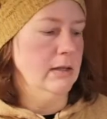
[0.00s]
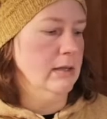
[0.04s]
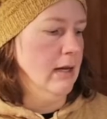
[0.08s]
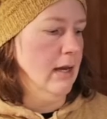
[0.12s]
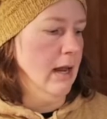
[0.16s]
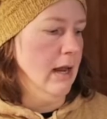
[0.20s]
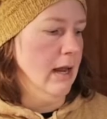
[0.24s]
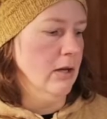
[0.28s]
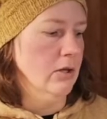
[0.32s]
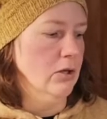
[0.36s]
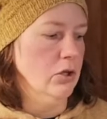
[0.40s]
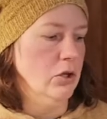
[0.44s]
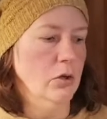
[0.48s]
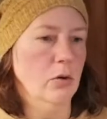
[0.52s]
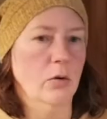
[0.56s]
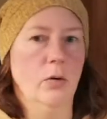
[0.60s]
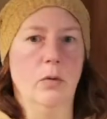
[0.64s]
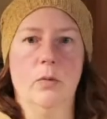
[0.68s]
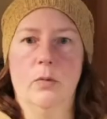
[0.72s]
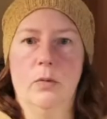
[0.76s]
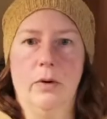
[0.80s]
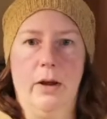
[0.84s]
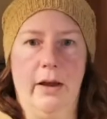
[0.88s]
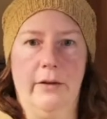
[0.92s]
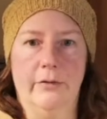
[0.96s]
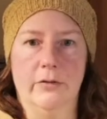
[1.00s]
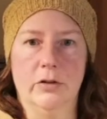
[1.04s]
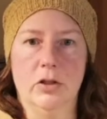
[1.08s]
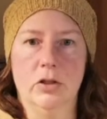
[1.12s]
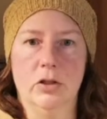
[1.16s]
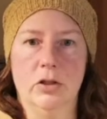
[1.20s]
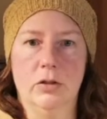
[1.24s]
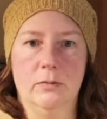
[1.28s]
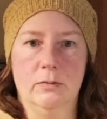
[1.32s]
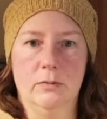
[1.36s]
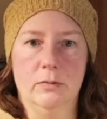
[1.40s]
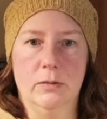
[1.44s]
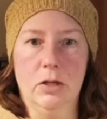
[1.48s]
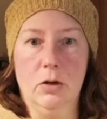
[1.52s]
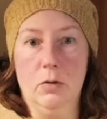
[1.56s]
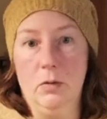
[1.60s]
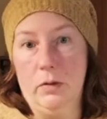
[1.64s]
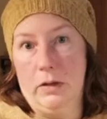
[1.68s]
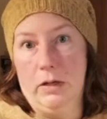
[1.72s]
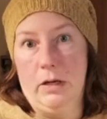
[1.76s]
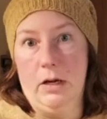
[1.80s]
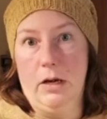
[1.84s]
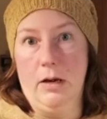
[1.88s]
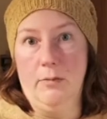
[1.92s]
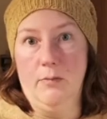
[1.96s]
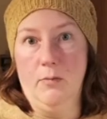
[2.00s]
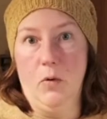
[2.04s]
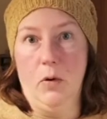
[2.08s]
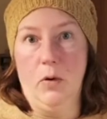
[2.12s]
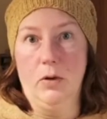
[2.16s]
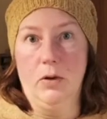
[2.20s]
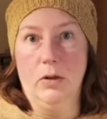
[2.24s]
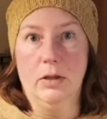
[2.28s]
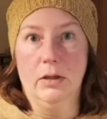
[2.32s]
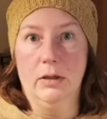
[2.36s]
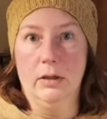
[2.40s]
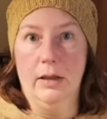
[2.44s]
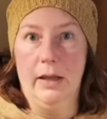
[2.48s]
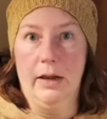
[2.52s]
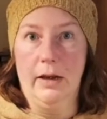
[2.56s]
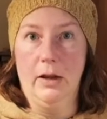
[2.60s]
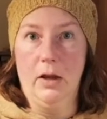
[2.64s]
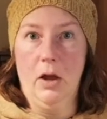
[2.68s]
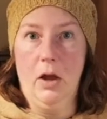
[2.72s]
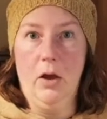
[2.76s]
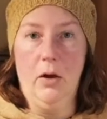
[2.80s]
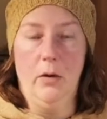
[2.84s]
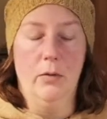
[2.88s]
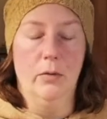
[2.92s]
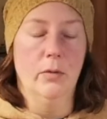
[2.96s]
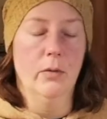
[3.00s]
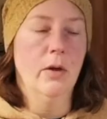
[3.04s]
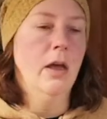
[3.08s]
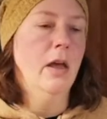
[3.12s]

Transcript: and you don't have to deal with it anymore. You can let it go.